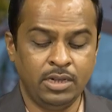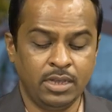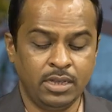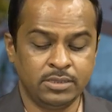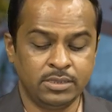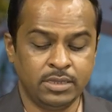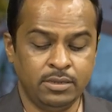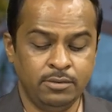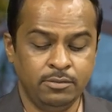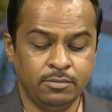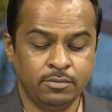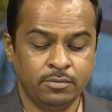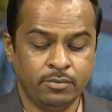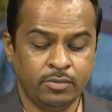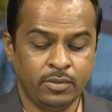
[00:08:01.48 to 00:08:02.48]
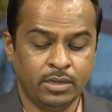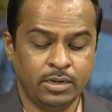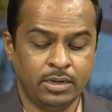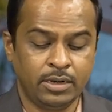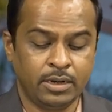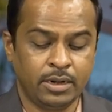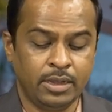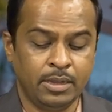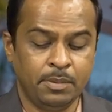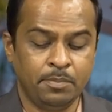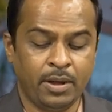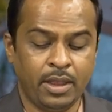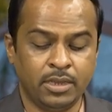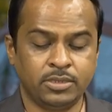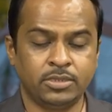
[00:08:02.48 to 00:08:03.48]
it as an
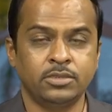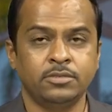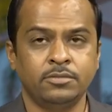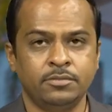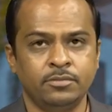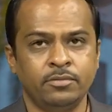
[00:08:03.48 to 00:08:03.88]
tri-branch.